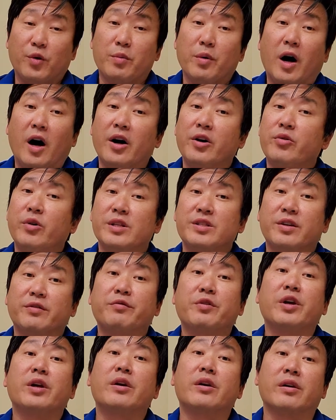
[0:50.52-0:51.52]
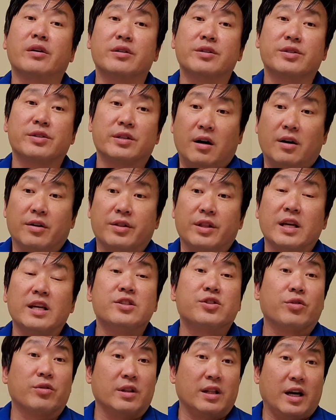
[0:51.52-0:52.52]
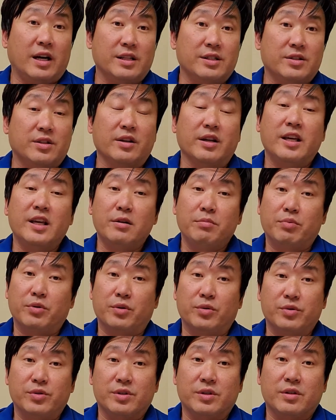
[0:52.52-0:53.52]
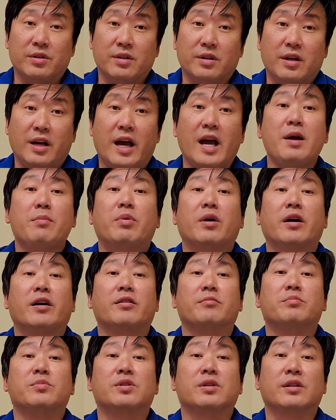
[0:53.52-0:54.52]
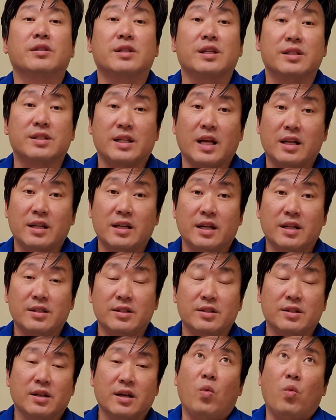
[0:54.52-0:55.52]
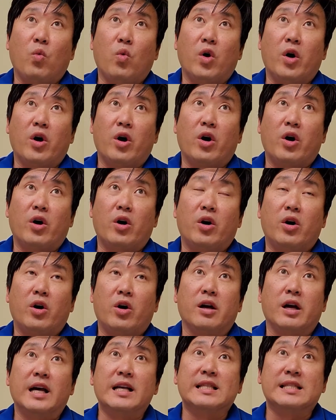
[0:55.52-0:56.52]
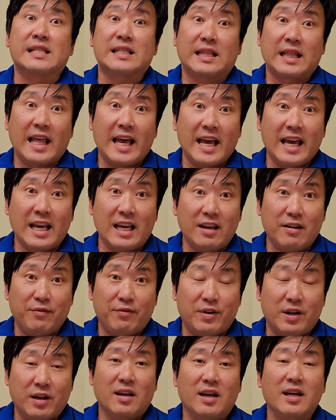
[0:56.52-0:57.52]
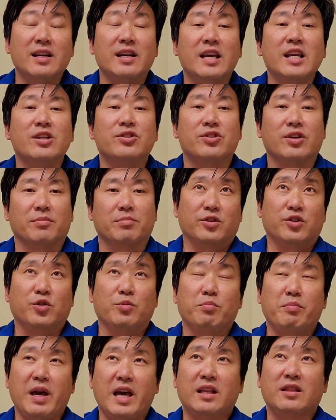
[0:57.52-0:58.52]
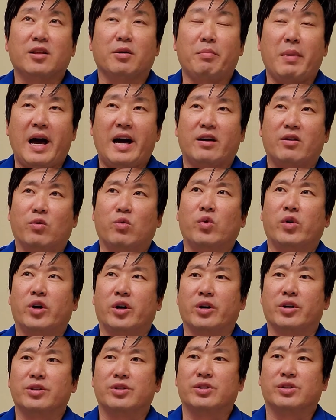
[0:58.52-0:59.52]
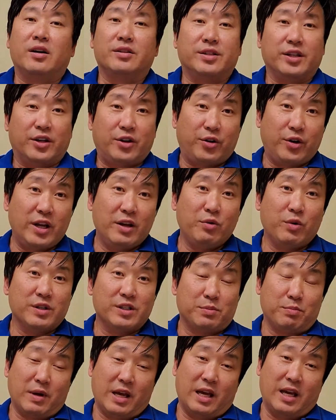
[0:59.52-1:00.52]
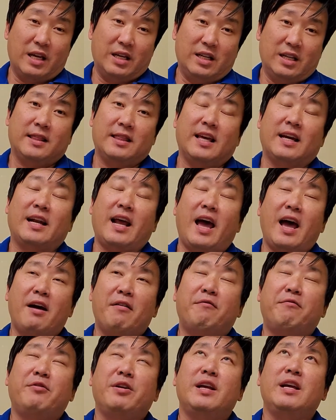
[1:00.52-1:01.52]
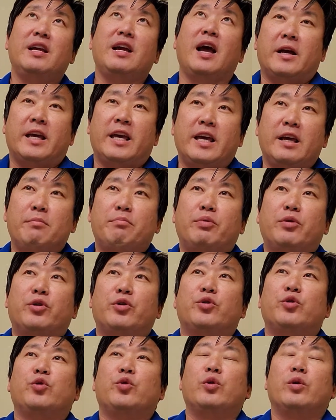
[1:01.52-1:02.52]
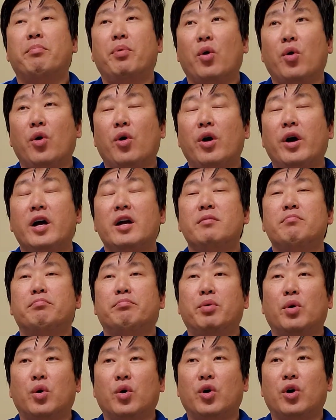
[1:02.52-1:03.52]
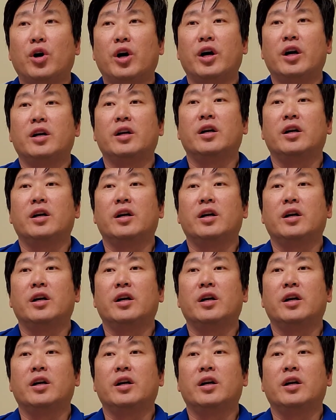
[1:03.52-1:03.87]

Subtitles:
hundreds of years, the Israelites, the Hebrews, Abraham's descendants, were enslaved in Egypt. To make the matter worse, a decree was made that every Hebrew boy born